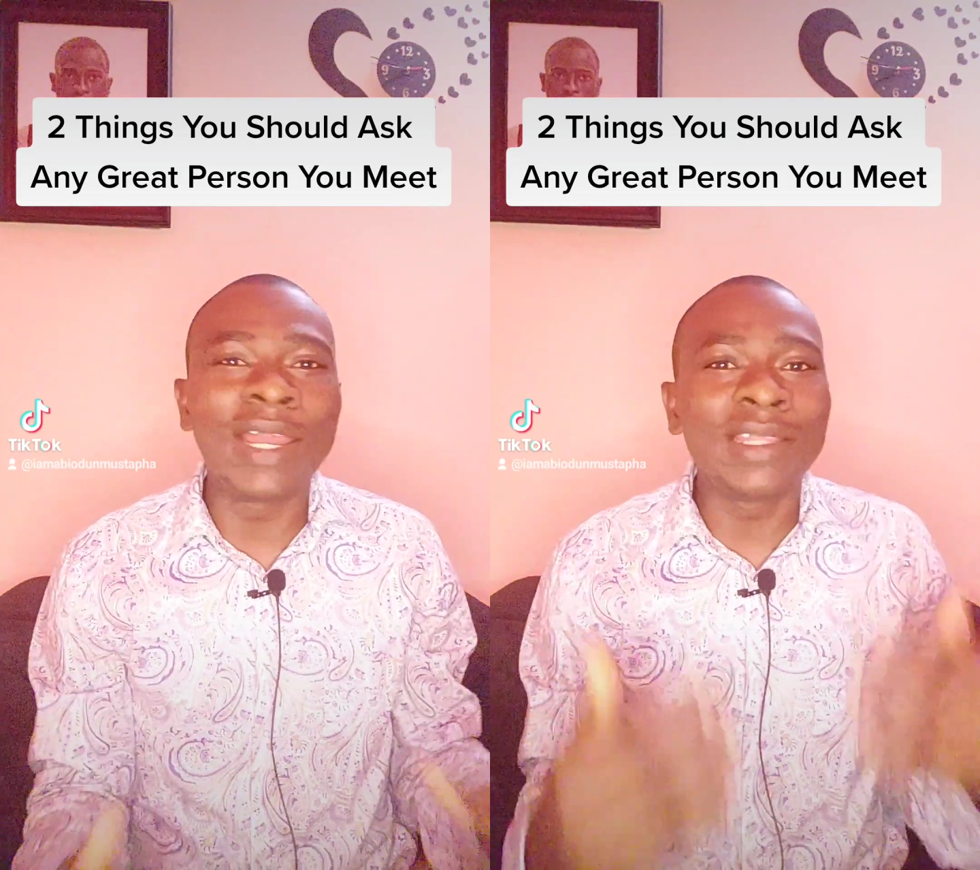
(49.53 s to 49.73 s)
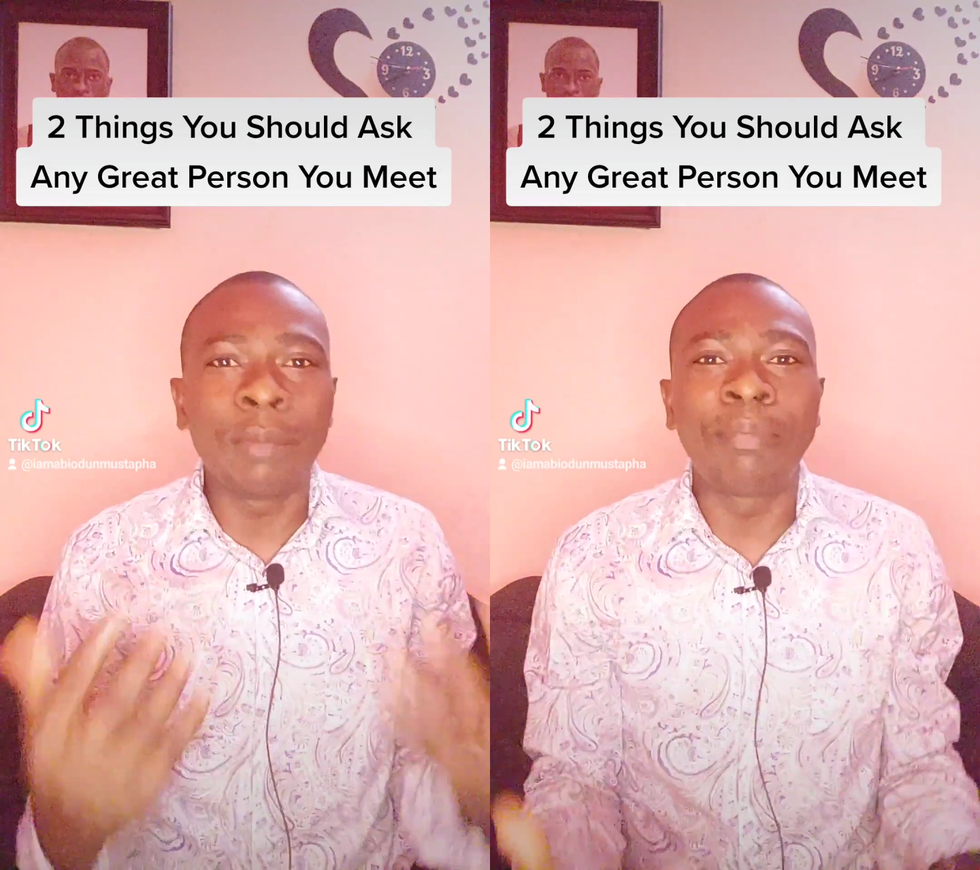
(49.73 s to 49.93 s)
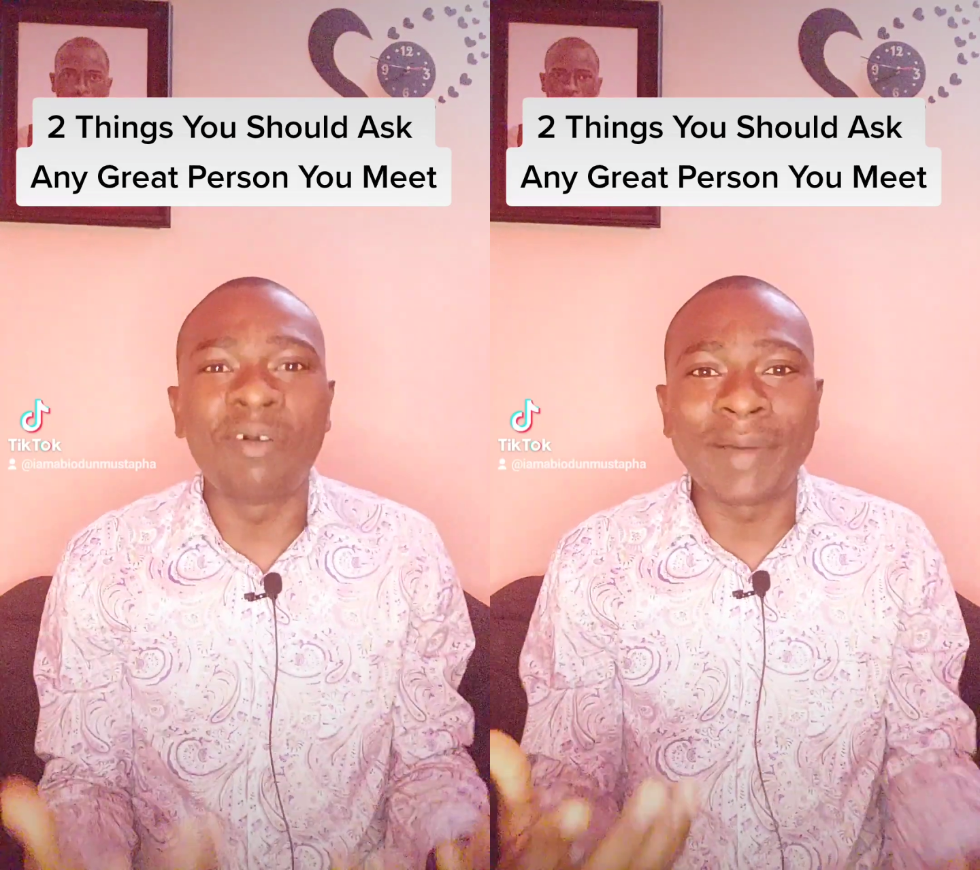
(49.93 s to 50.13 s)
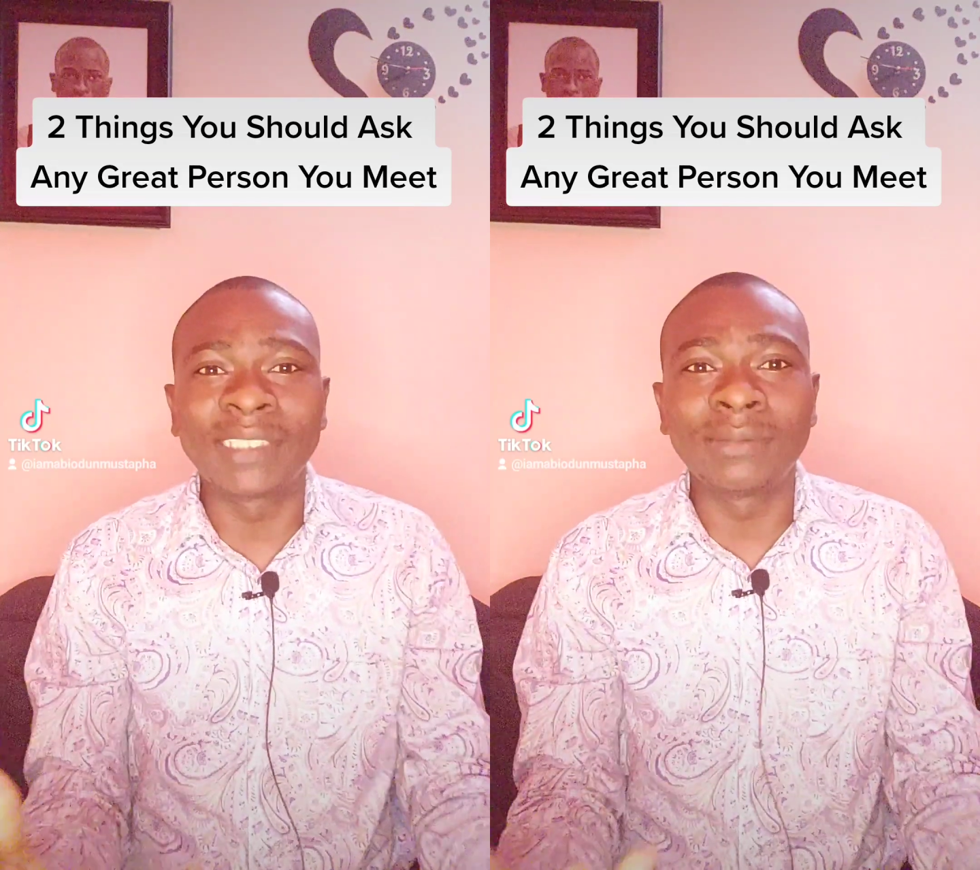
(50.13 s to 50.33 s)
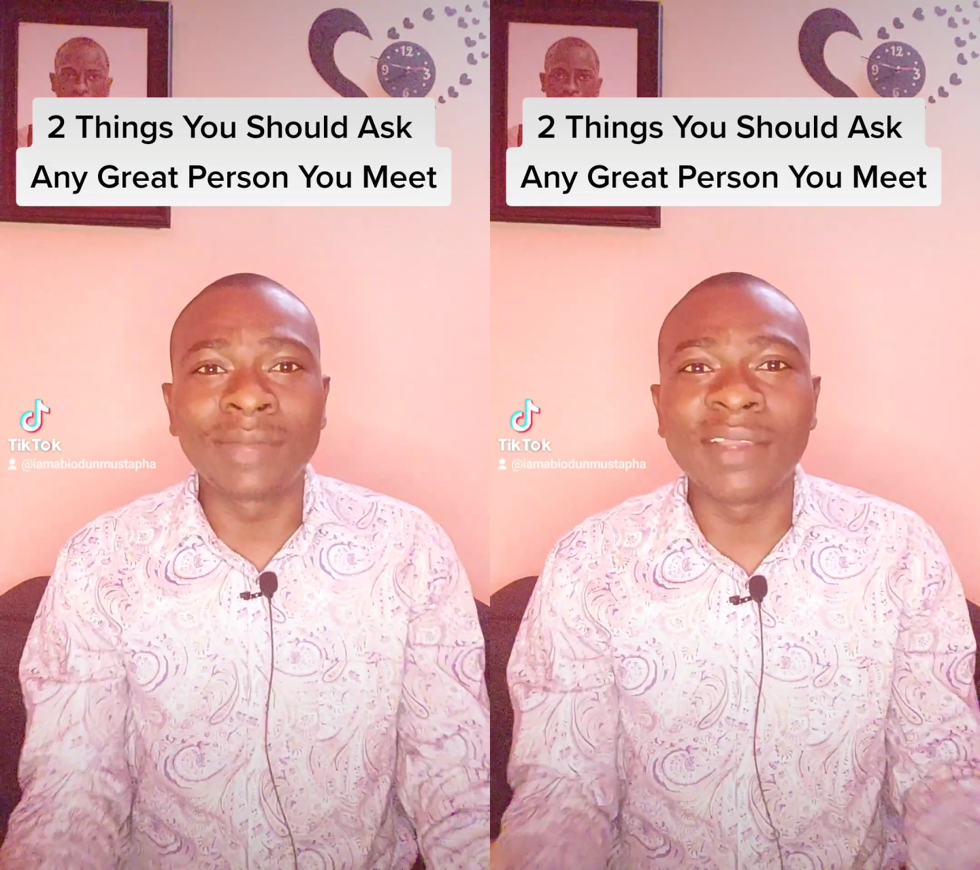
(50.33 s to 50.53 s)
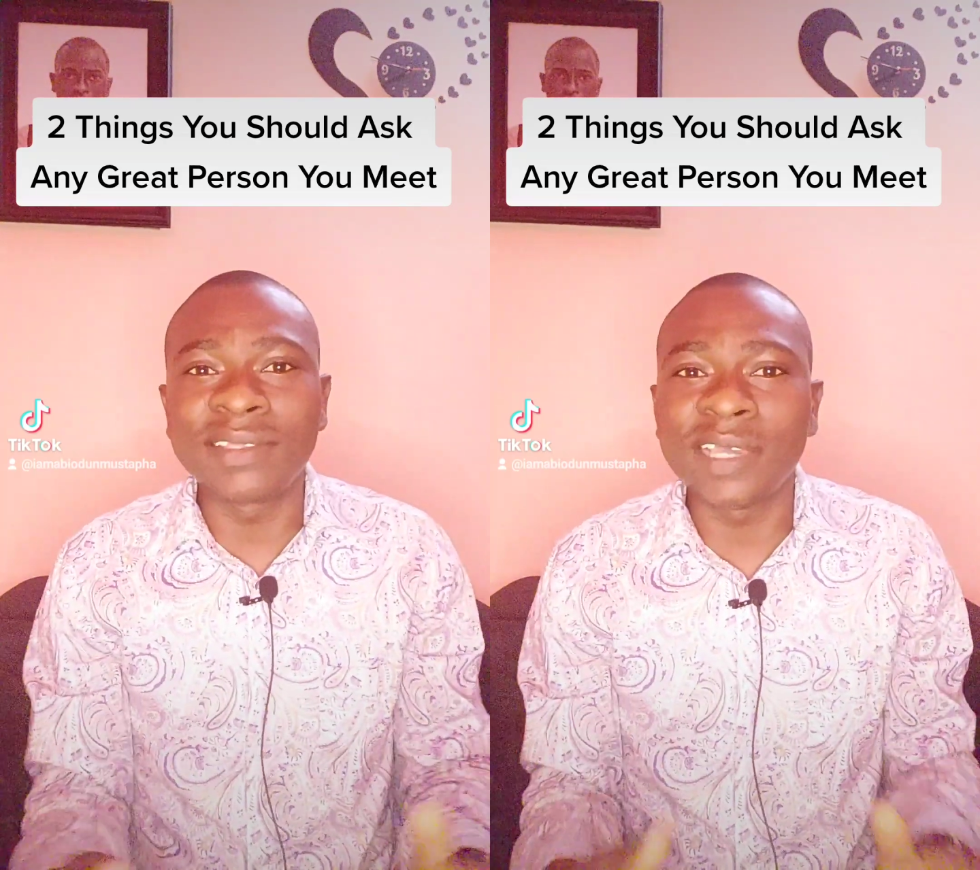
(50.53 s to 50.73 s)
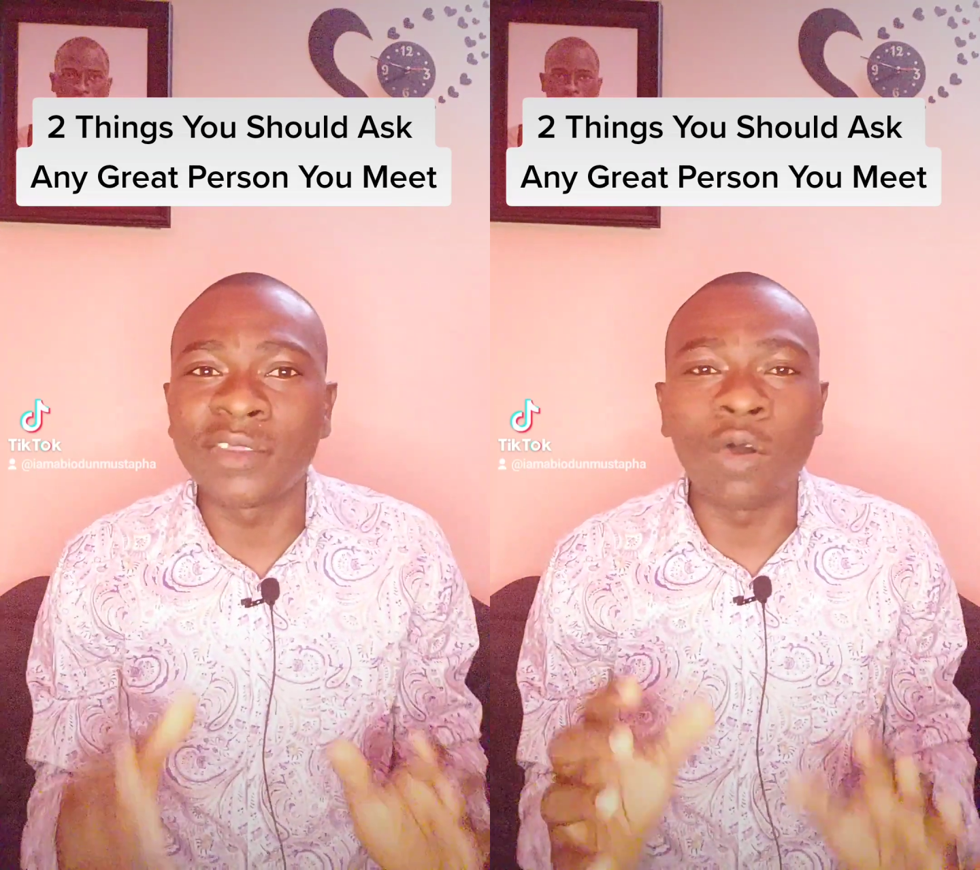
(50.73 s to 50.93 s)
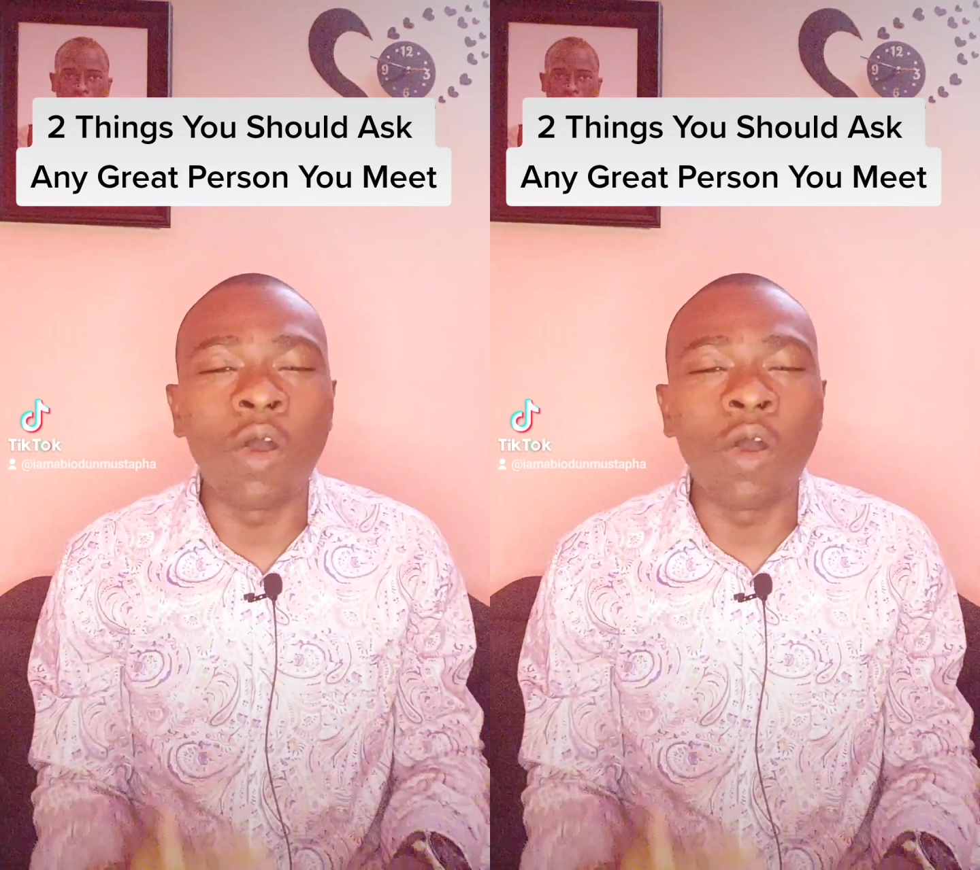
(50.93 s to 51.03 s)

let the poverty mindset